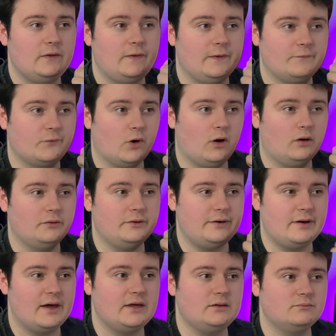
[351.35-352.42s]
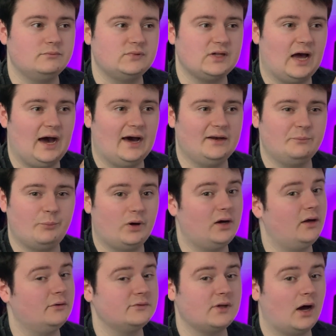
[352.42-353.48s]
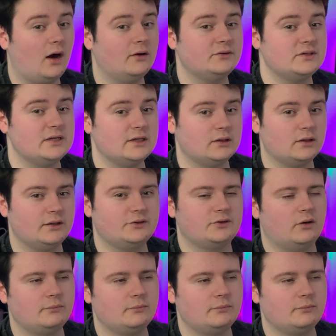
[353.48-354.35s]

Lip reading: they've got names and bios that aren't in English.